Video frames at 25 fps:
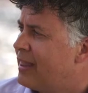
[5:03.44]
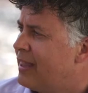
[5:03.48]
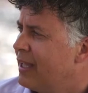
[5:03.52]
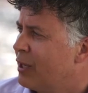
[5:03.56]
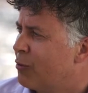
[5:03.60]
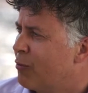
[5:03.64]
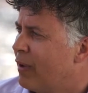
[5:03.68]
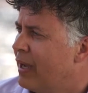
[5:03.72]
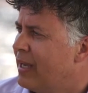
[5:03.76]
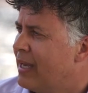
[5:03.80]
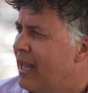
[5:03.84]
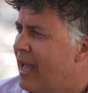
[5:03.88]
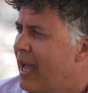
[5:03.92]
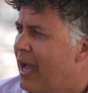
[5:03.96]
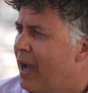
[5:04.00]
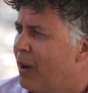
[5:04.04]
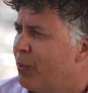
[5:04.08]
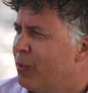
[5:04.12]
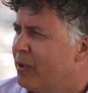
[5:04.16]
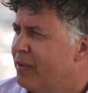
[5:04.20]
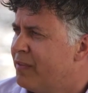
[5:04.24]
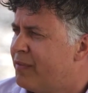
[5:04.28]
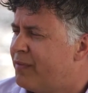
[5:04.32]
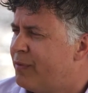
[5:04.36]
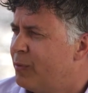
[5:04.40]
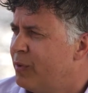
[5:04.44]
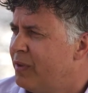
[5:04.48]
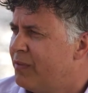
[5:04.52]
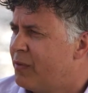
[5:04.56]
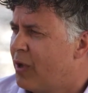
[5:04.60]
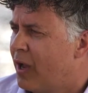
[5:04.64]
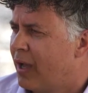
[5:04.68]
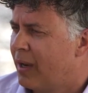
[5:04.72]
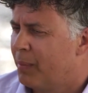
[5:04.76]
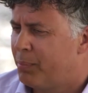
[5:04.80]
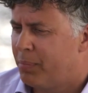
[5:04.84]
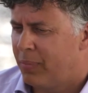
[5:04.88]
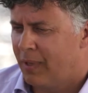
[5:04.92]
think right now we've
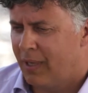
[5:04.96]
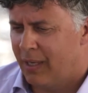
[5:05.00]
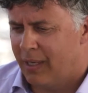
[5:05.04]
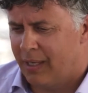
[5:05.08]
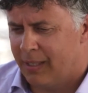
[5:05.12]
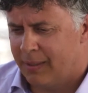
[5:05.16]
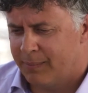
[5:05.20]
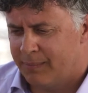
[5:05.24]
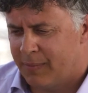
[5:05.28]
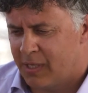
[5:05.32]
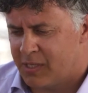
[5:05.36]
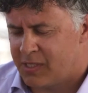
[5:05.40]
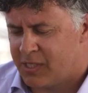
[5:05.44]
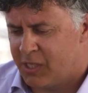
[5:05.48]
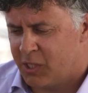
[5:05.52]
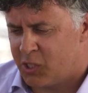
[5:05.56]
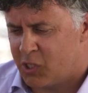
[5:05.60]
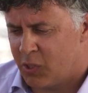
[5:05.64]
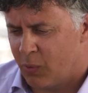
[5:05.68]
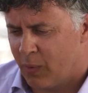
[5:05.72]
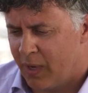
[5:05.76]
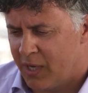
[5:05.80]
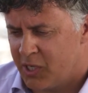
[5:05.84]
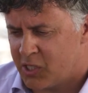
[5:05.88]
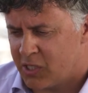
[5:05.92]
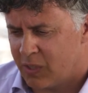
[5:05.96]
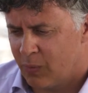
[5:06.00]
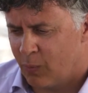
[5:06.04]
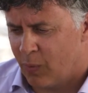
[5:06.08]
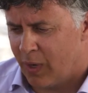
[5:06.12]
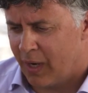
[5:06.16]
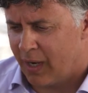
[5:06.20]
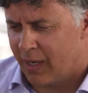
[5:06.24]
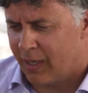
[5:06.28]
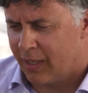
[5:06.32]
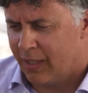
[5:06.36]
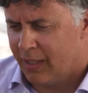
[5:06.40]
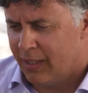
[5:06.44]
got a situation
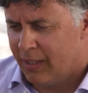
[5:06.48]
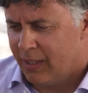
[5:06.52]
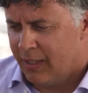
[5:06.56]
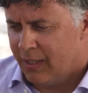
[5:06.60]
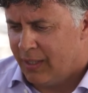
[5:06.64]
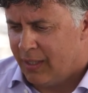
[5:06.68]
where